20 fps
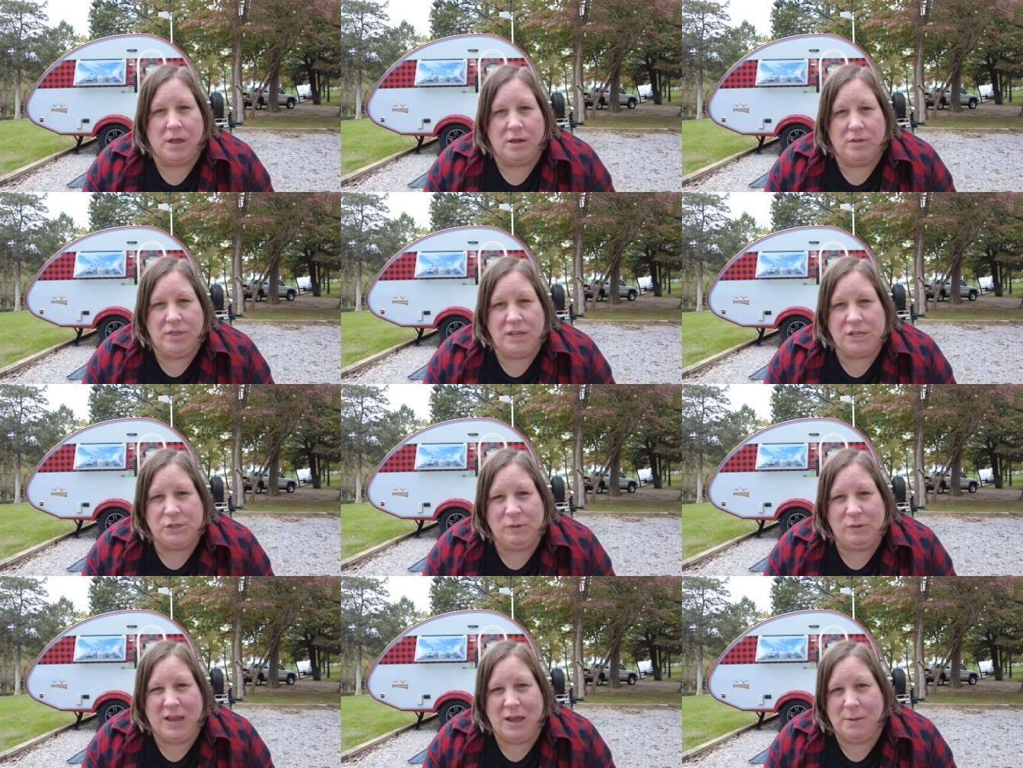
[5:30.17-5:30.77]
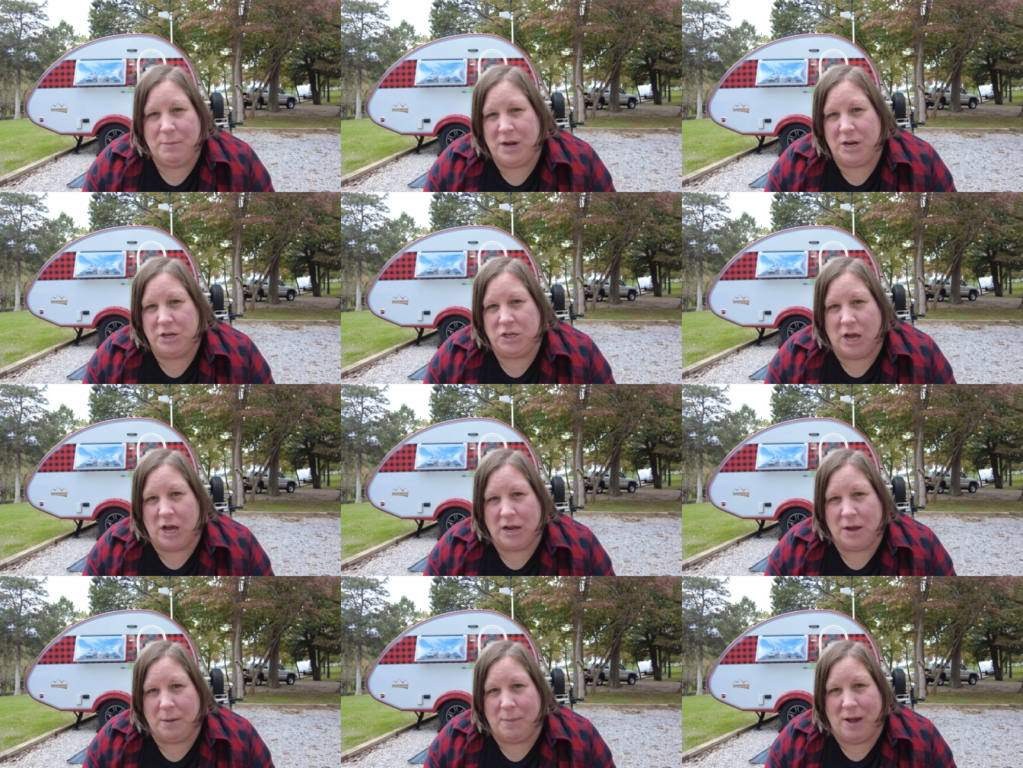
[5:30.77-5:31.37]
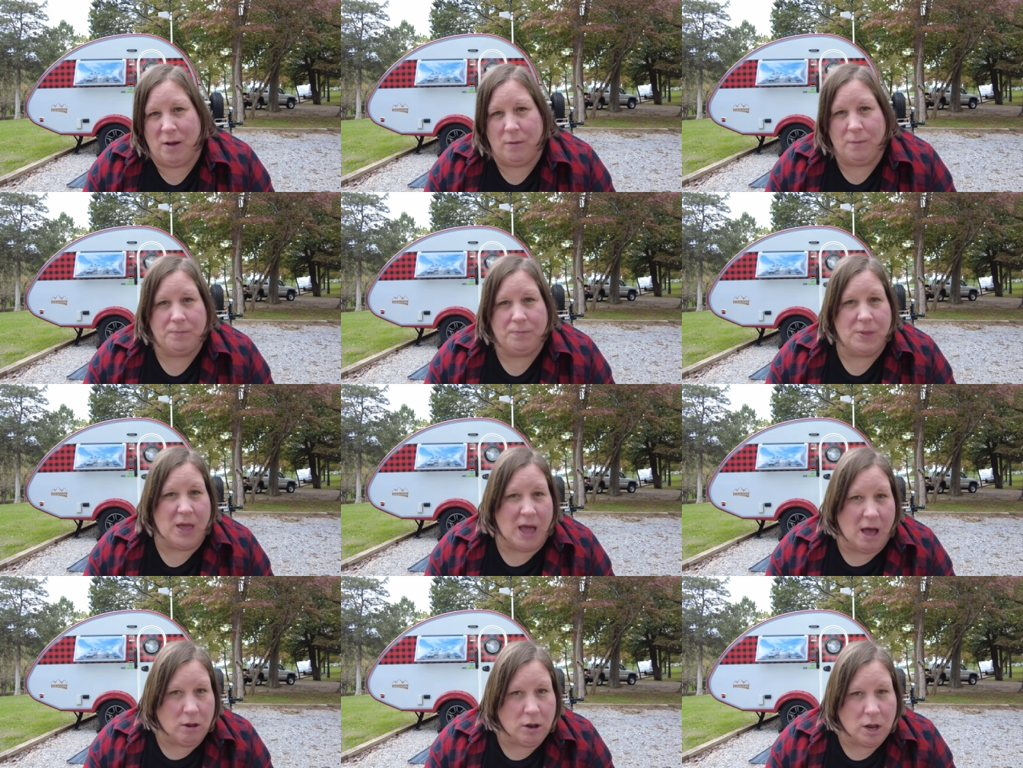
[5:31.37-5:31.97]
This week I'm going to talk about
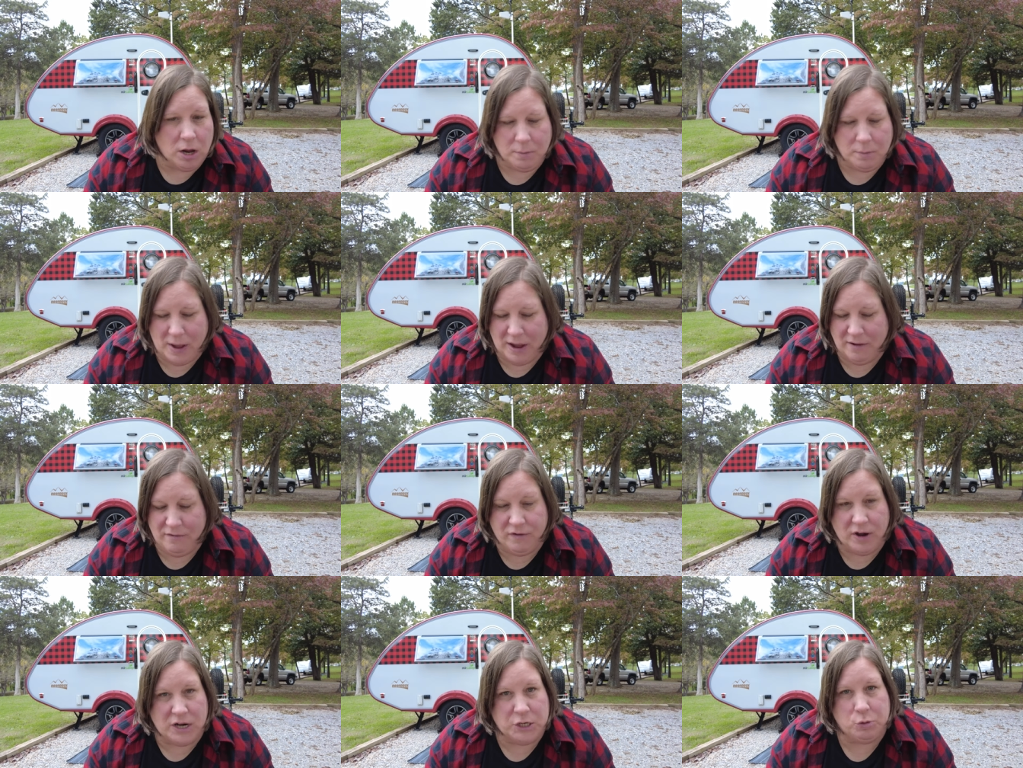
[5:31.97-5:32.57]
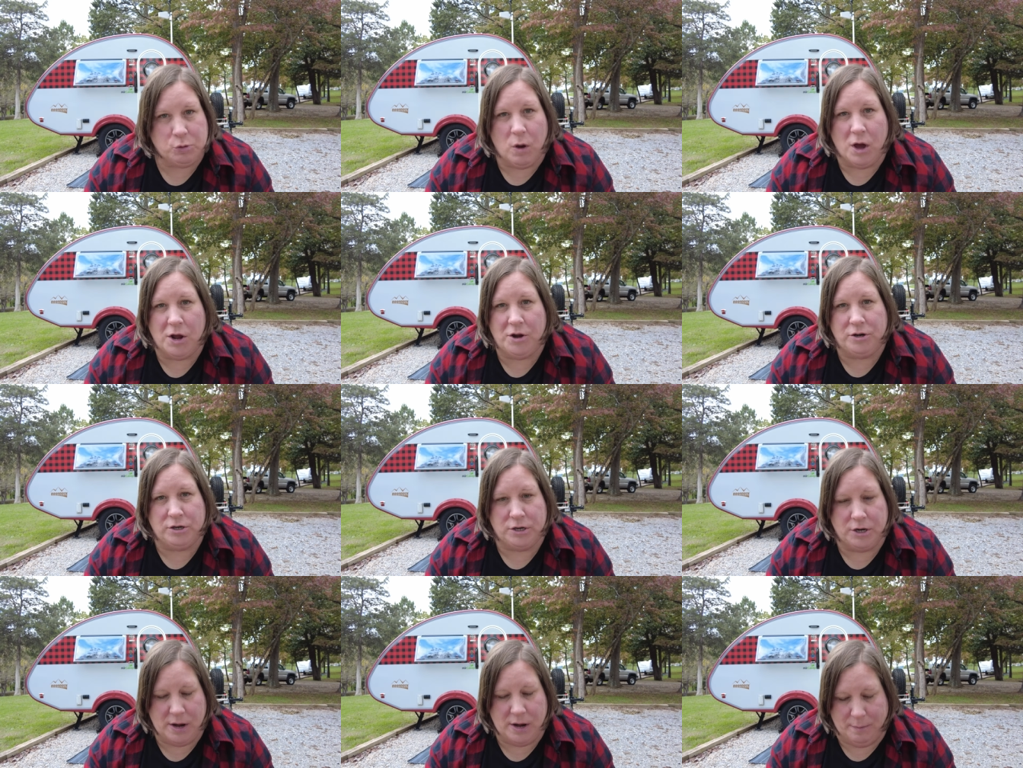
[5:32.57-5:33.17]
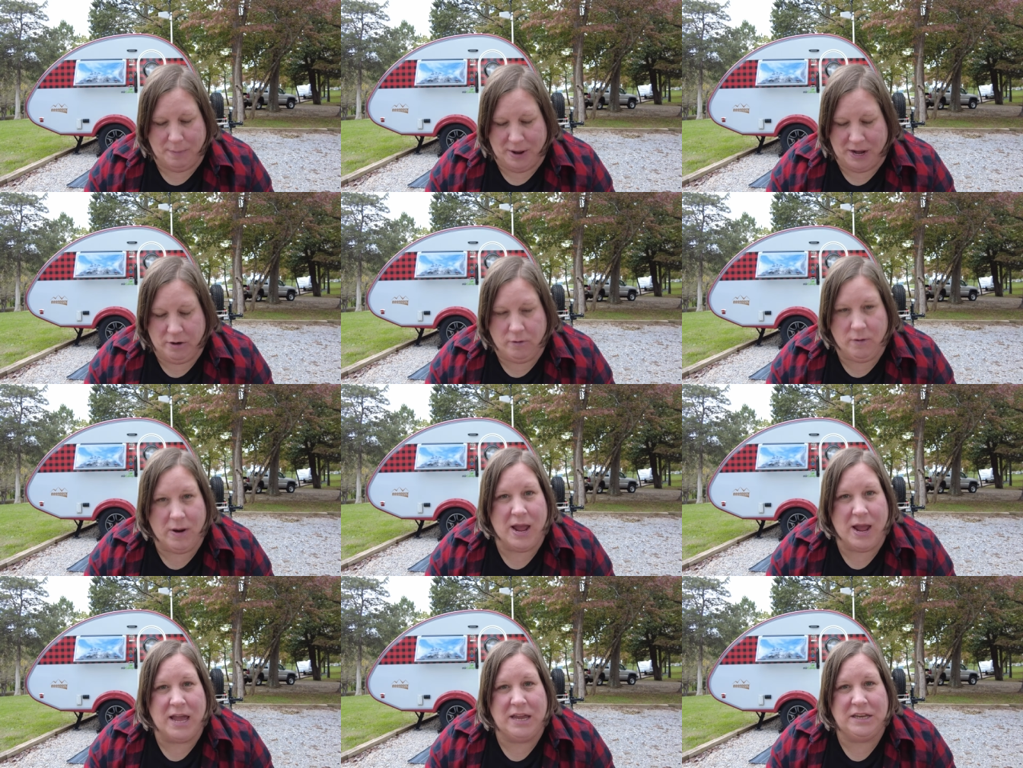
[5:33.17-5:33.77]
how long my freshwater and my
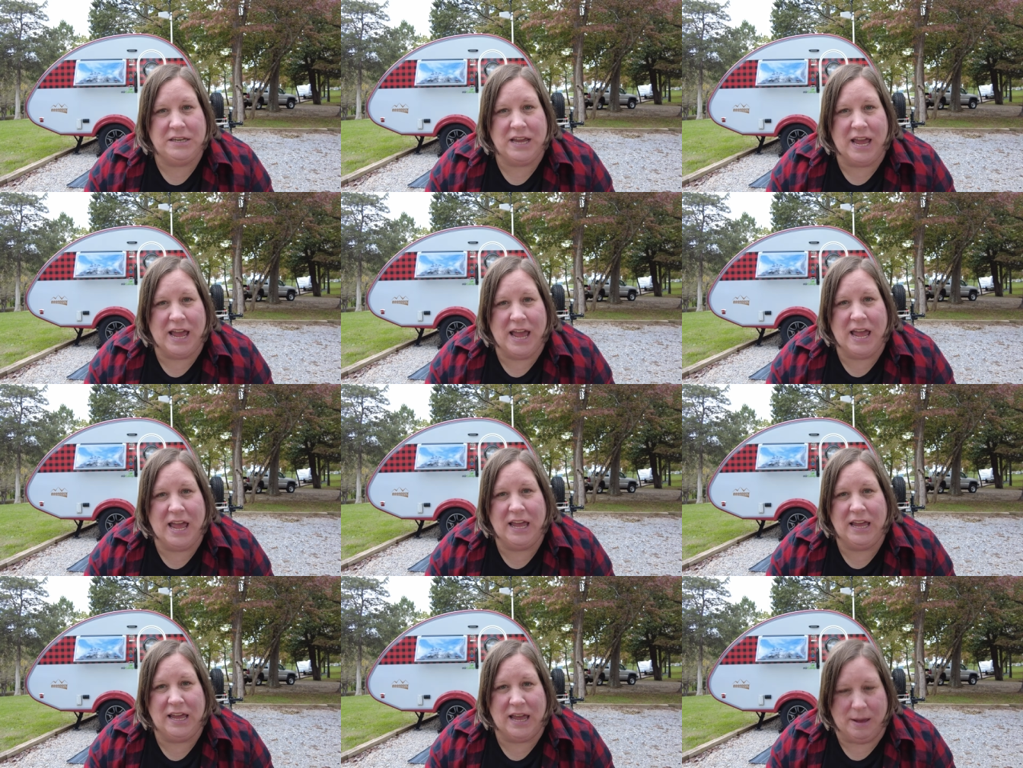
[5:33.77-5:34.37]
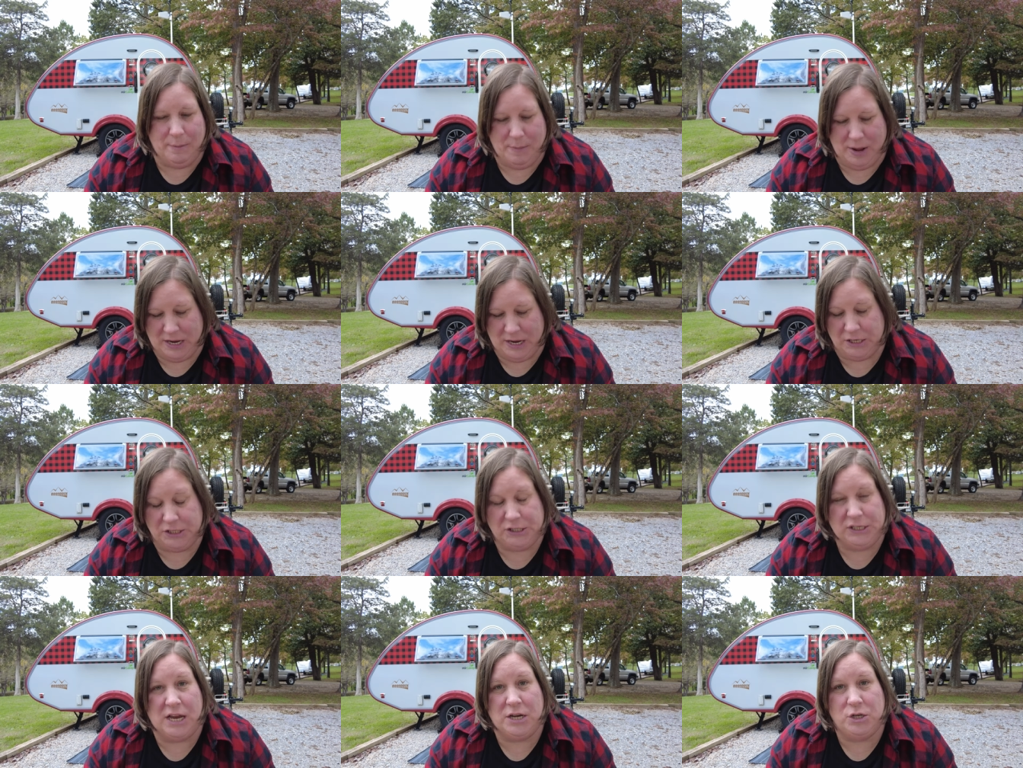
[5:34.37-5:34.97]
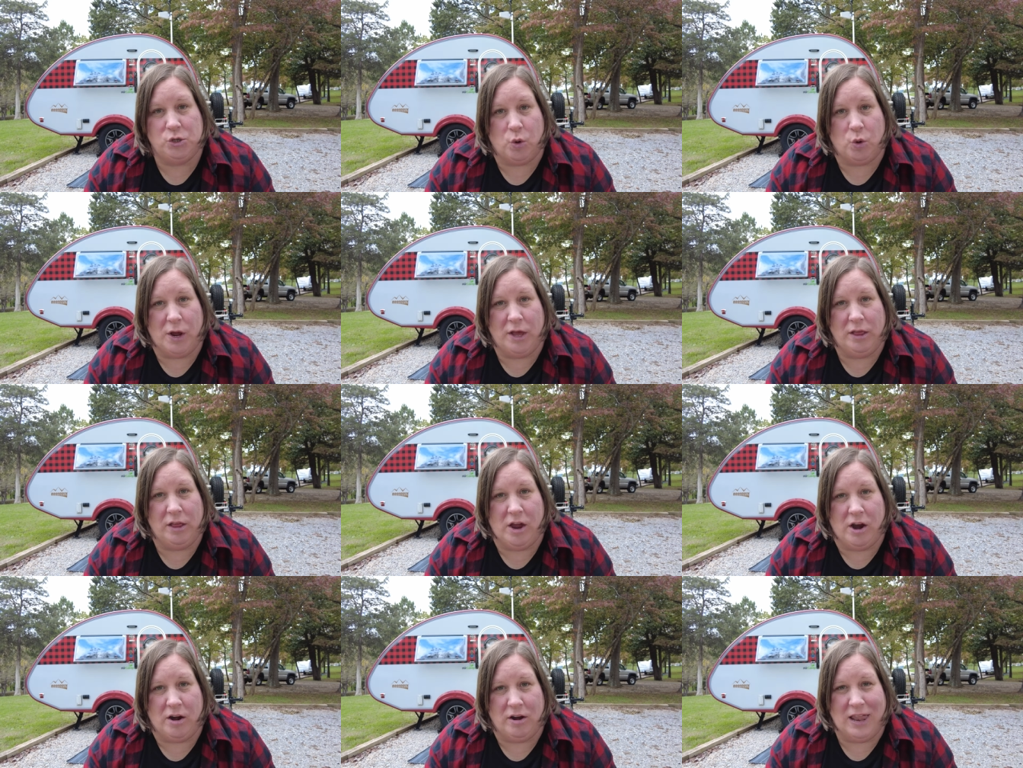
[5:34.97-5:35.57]
gray tank and my cassette
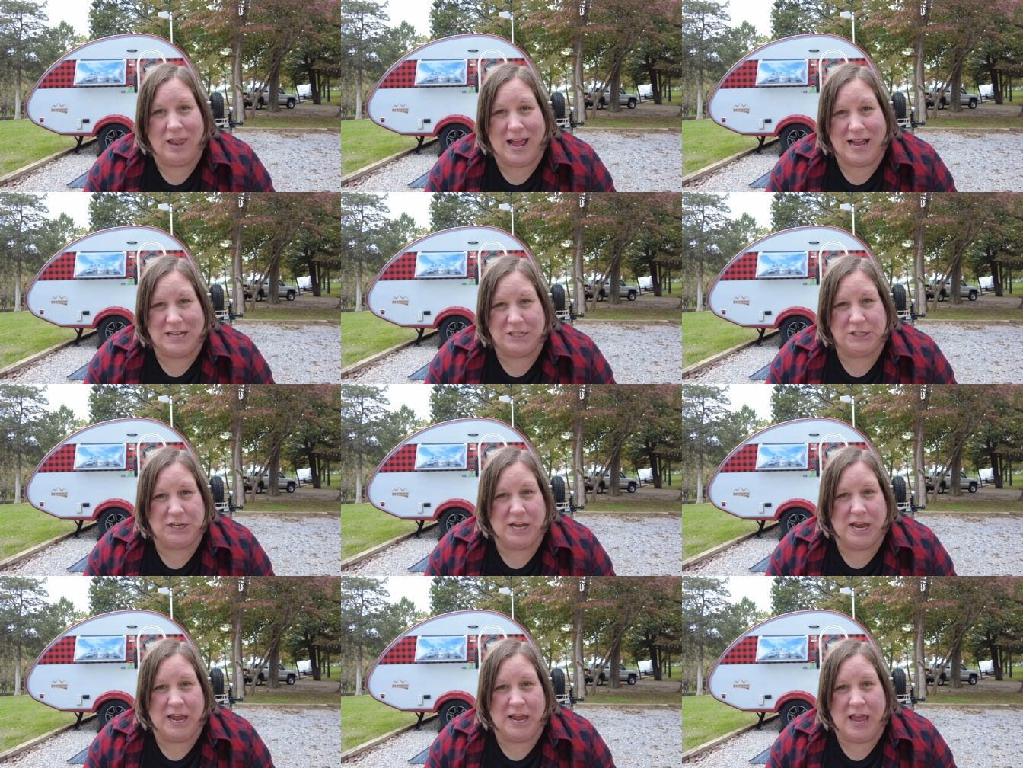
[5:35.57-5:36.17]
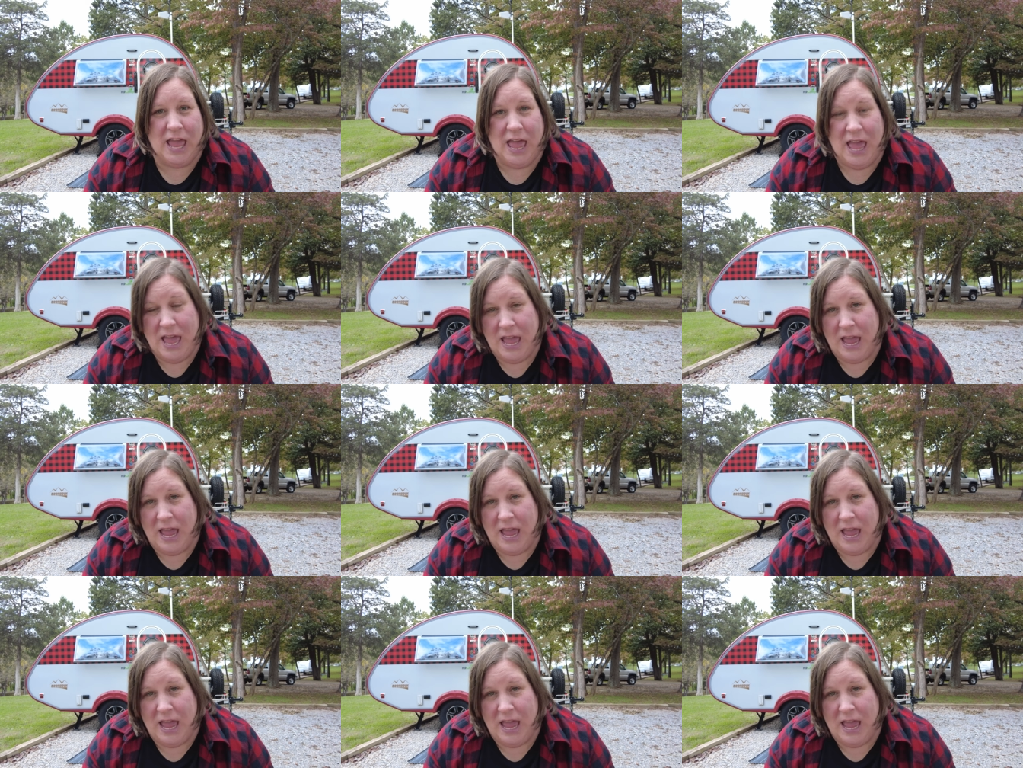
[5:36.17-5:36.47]
toilet are lasting